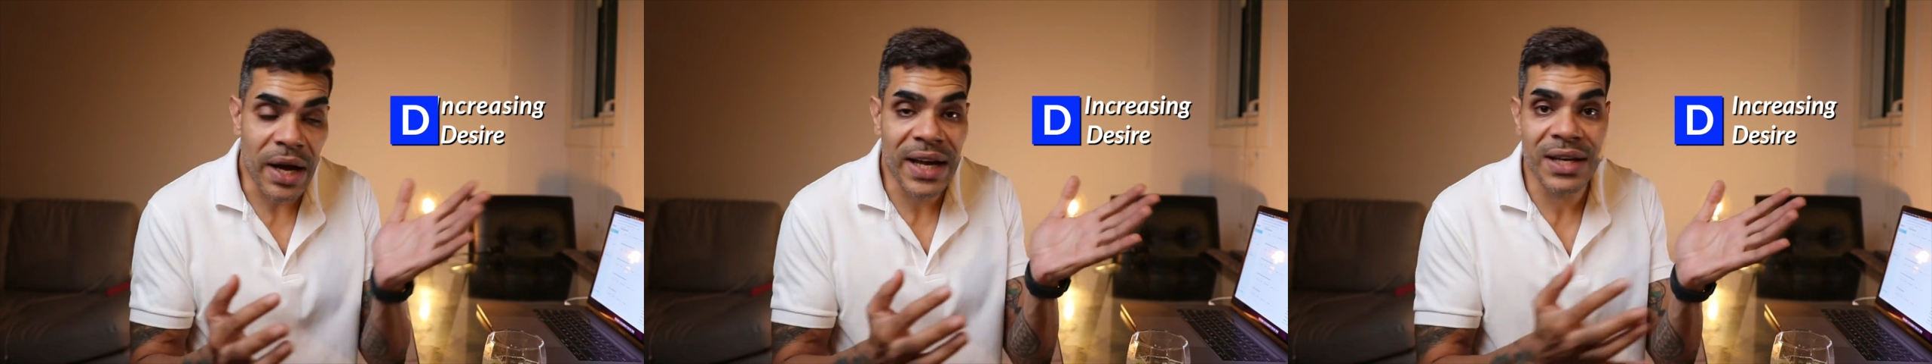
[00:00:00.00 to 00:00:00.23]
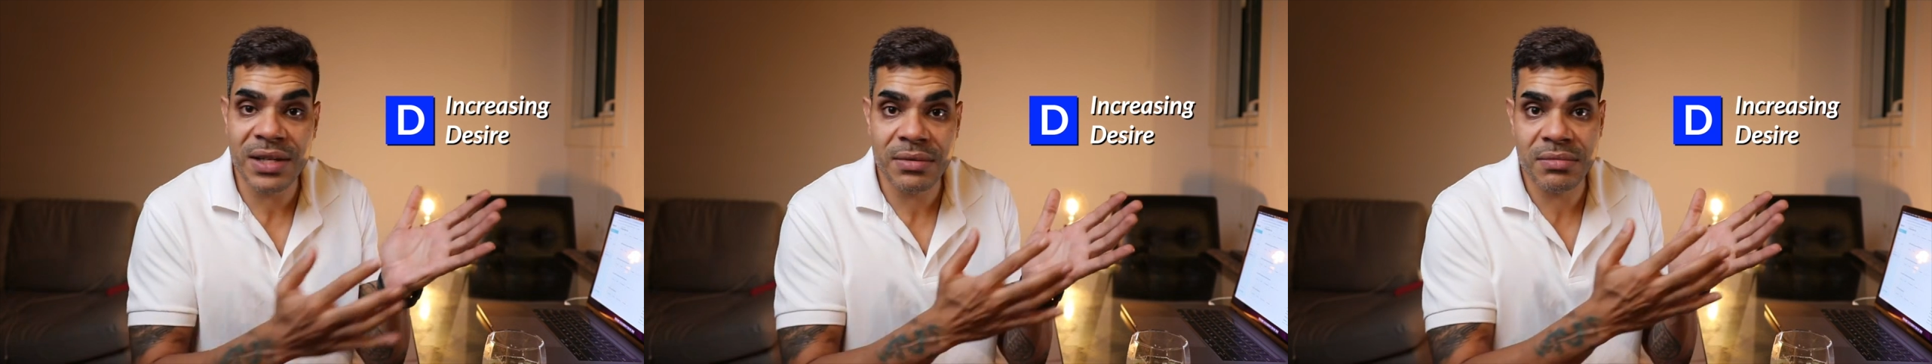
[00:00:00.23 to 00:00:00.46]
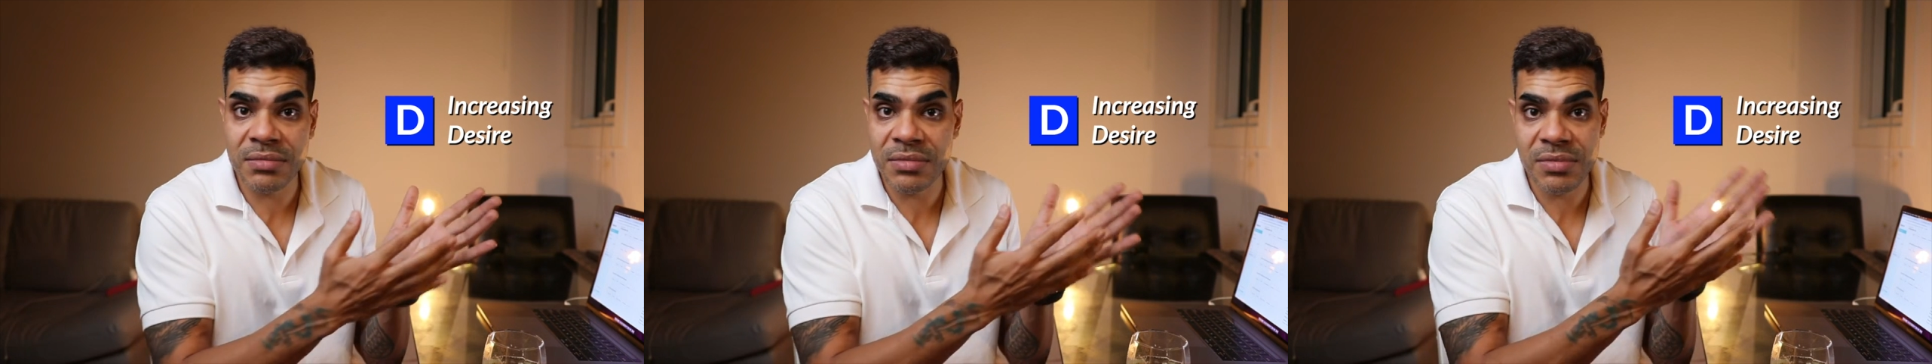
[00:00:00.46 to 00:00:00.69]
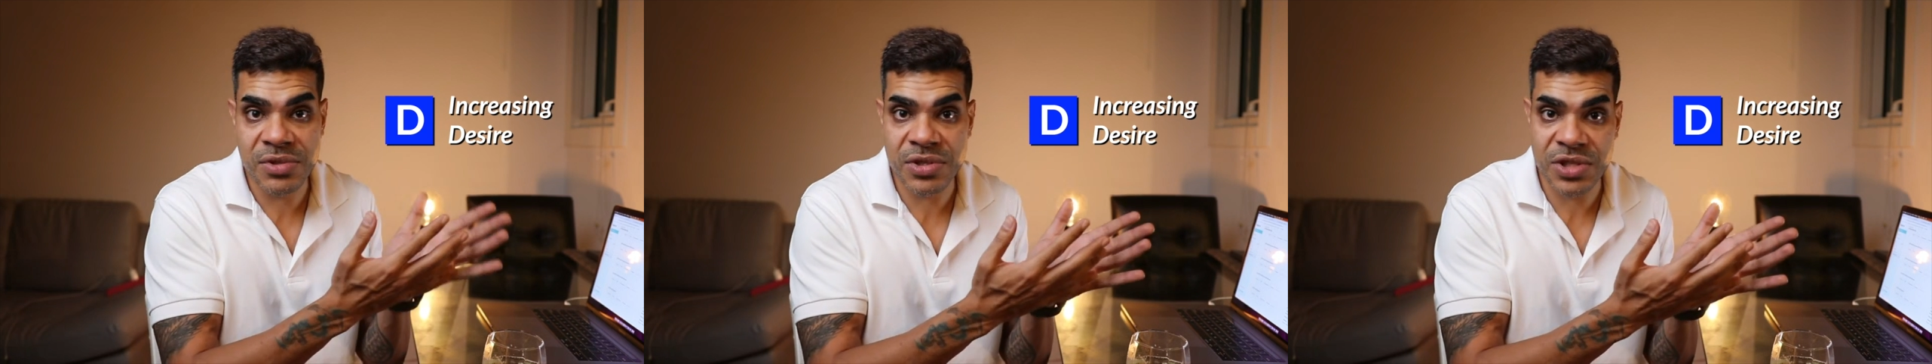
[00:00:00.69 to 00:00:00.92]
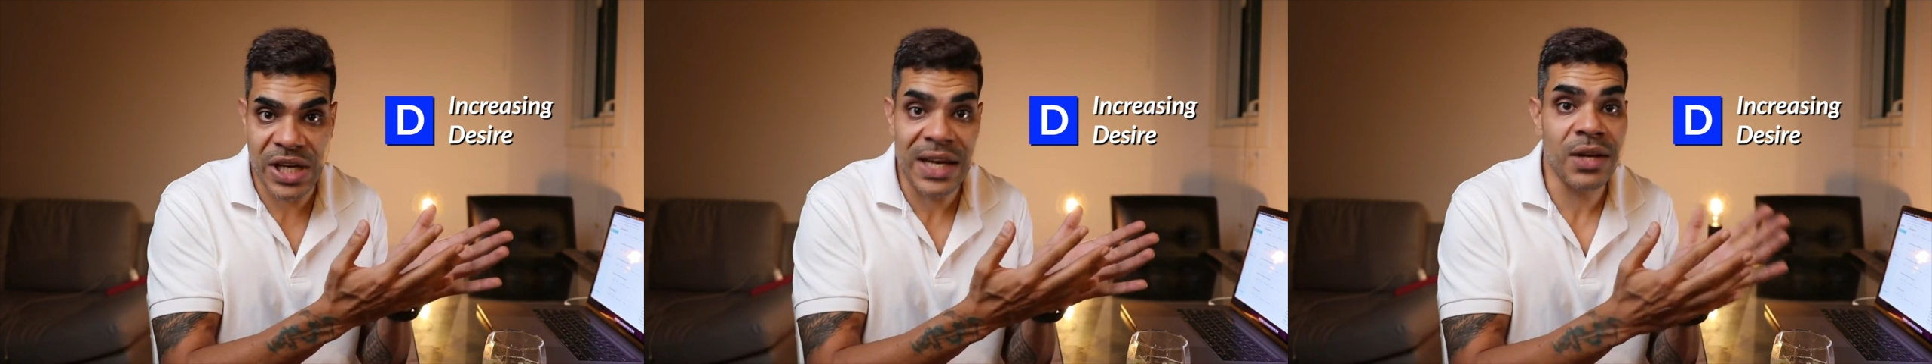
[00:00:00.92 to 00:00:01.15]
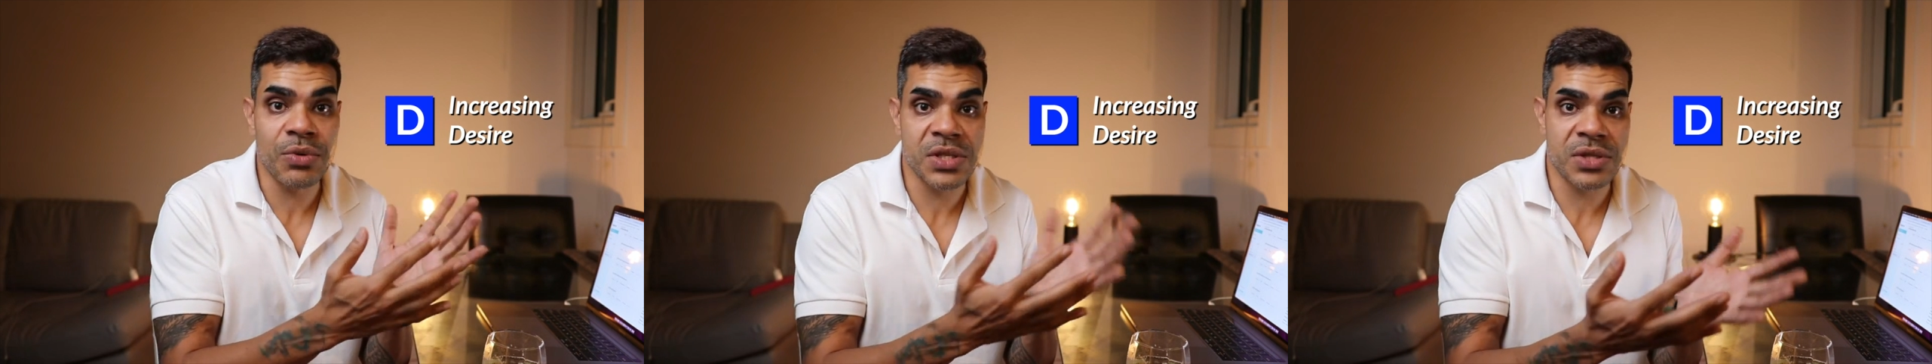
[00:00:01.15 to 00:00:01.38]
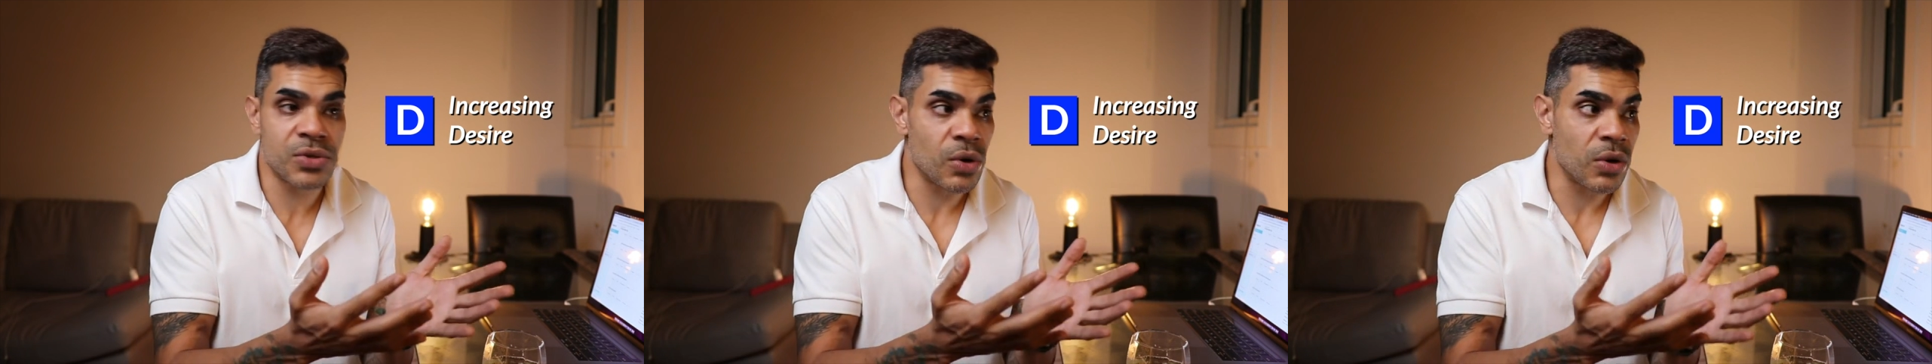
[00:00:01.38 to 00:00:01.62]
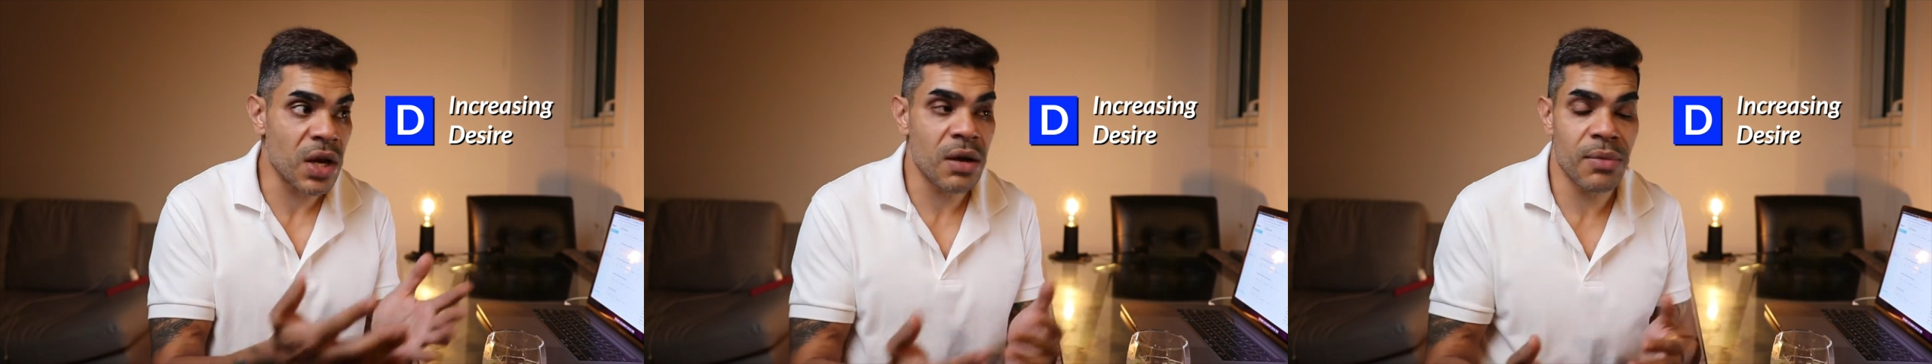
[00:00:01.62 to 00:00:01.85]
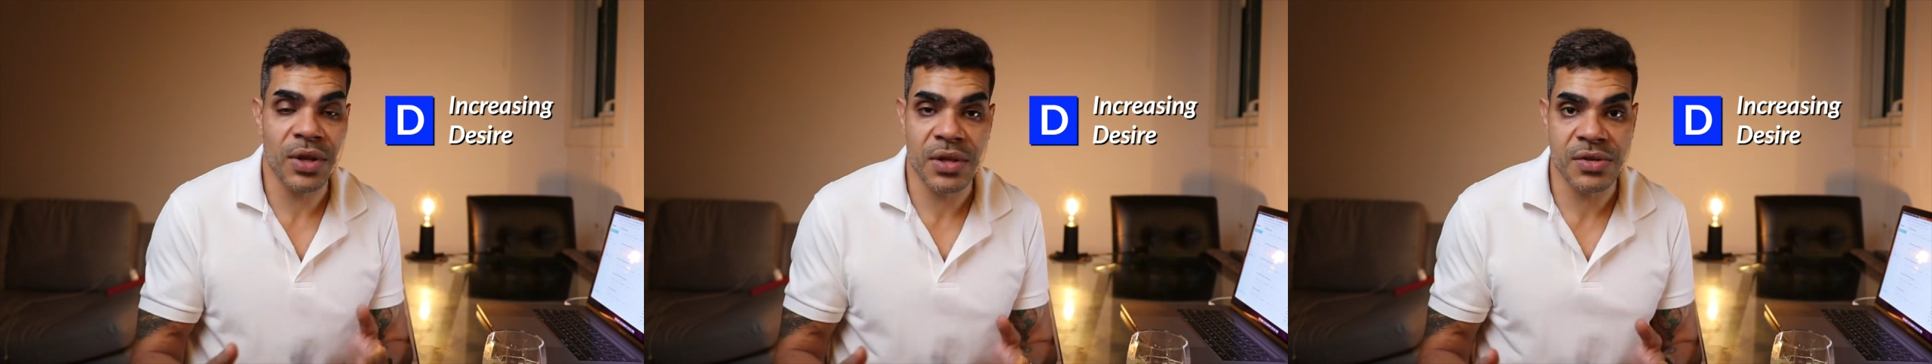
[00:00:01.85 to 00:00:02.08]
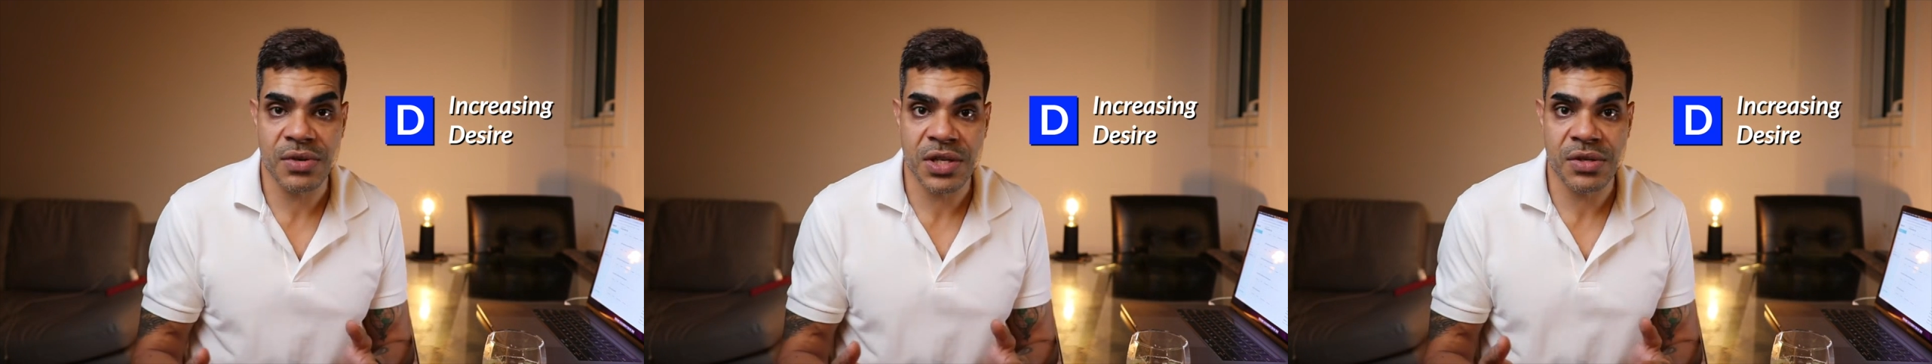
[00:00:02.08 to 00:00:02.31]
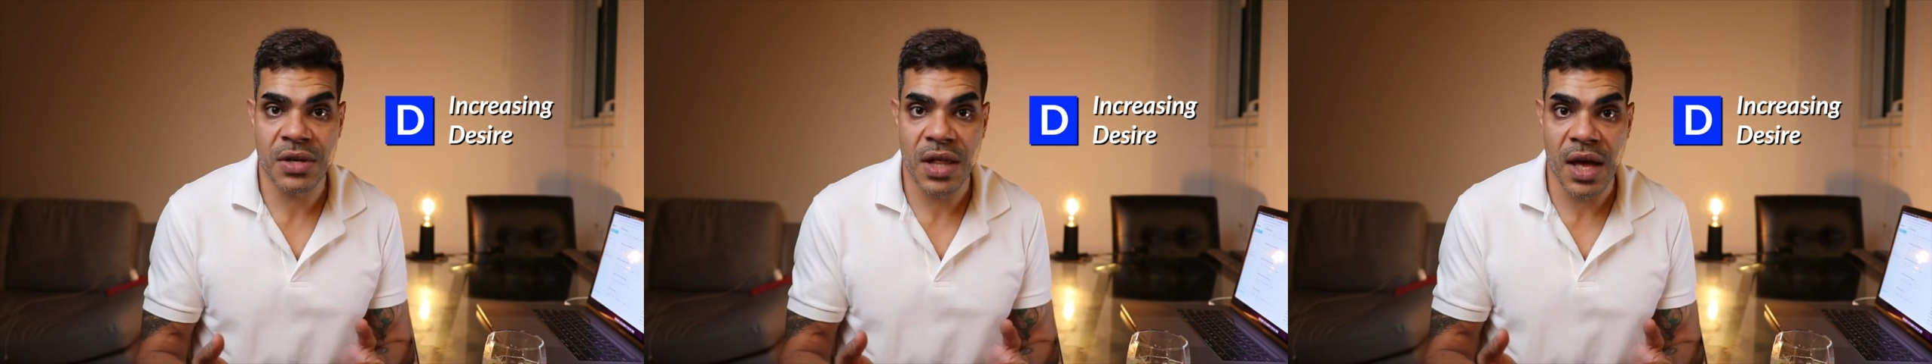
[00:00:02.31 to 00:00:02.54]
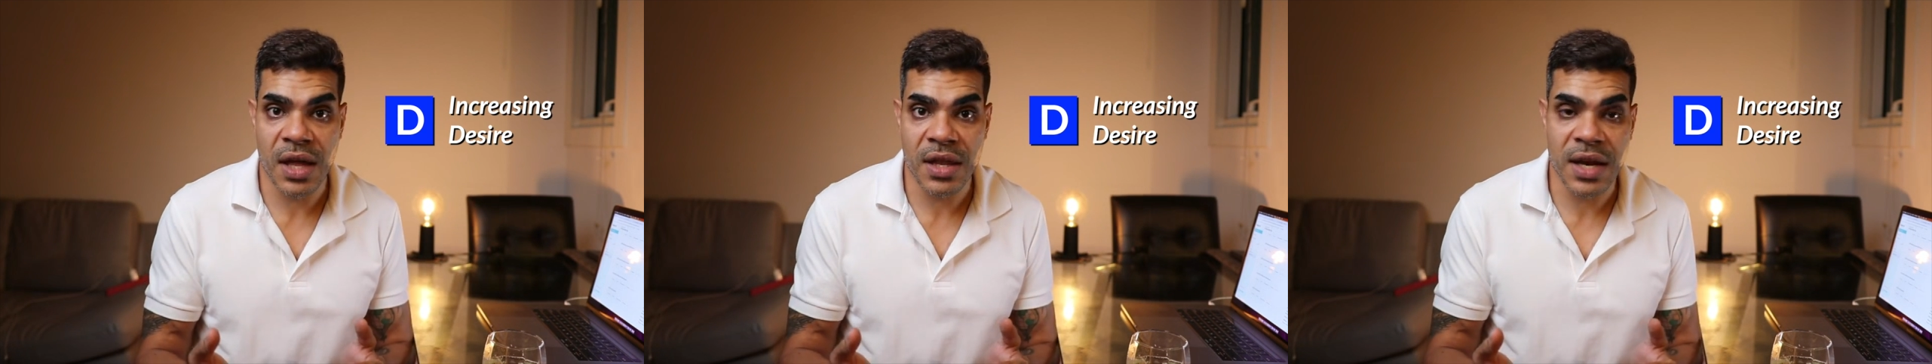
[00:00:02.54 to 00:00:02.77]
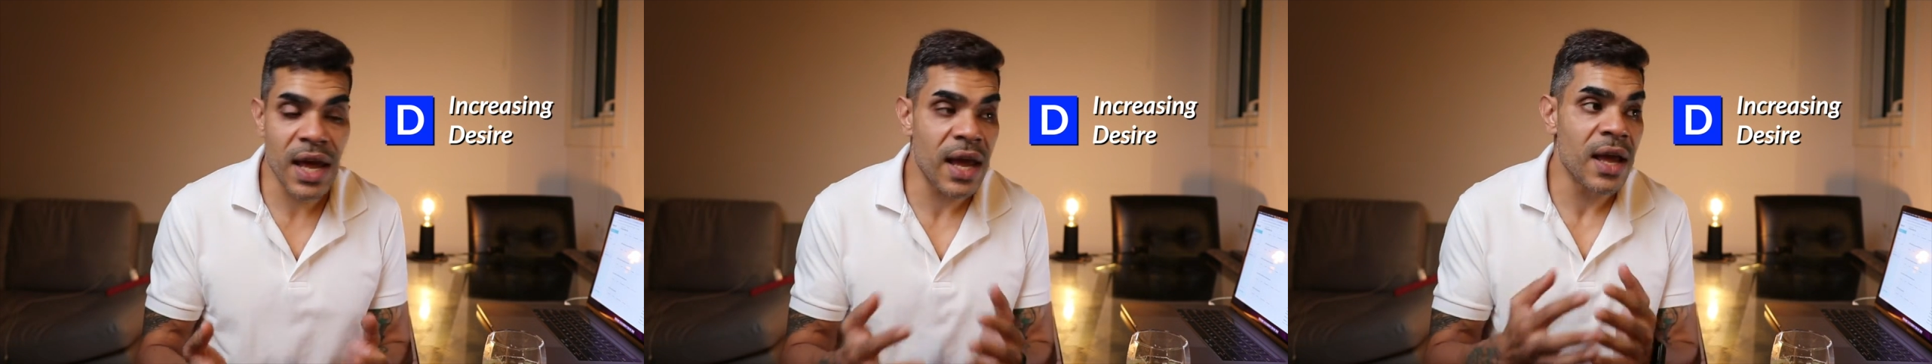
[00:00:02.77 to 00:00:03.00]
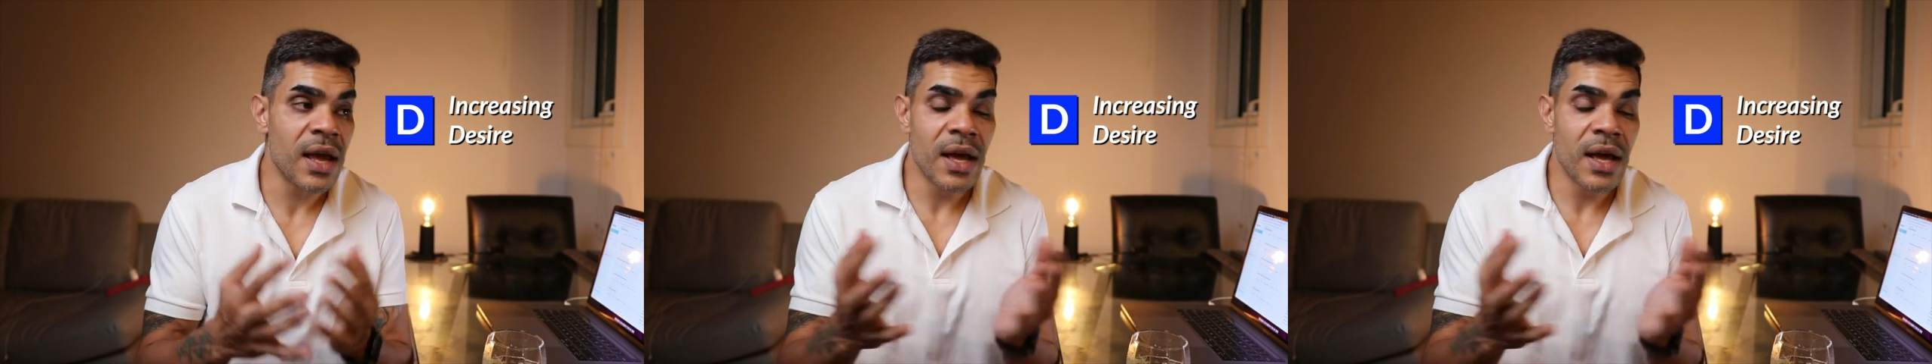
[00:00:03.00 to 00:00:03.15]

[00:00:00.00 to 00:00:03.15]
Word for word: Mike and Jenny was talking about this restaurant the other day.